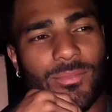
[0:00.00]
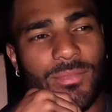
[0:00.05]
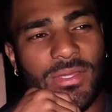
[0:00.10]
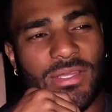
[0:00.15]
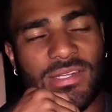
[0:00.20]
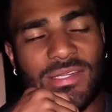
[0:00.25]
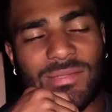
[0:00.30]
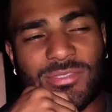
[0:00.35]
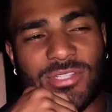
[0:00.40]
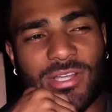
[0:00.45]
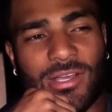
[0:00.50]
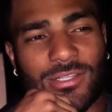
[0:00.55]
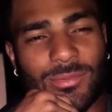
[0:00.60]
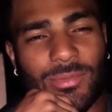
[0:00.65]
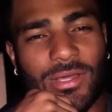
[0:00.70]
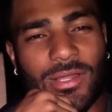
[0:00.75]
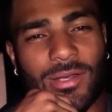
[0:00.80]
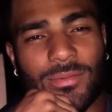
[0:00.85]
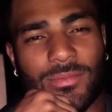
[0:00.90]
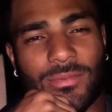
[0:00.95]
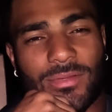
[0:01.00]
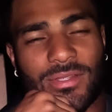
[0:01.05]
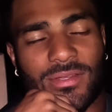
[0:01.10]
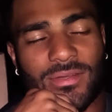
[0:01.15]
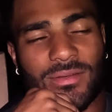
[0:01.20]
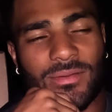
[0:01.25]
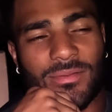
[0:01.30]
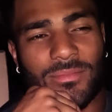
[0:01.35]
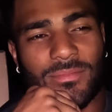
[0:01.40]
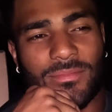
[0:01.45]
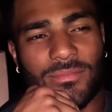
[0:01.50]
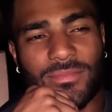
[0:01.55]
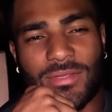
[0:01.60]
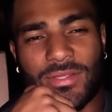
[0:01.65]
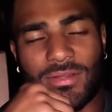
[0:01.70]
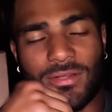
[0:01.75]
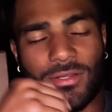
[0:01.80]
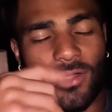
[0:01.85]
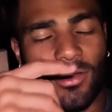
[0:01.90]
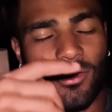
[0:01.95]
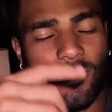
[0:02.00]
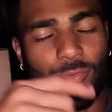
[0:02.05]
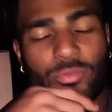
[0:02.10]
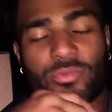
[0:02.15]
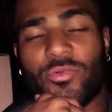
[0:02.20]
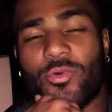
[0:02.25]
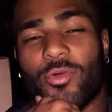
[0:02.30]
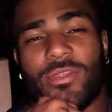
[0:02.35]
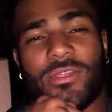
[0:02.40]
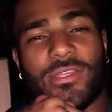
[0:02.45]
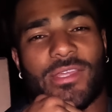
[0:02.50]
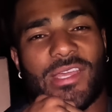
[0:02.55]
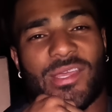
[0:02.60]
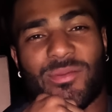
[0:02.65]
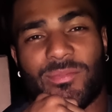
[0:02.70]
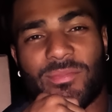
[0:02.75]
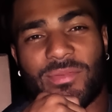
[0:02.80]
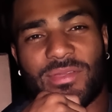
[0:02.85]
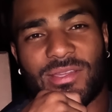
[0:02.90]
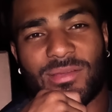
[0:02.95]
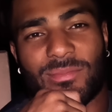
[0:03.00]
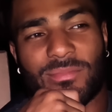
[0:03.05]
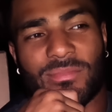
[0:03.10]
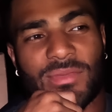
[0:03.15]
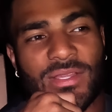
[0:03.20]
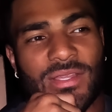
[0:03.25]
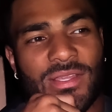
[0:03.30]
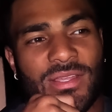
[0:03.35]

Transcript: Me and him talked about it in the locker room before the game. Him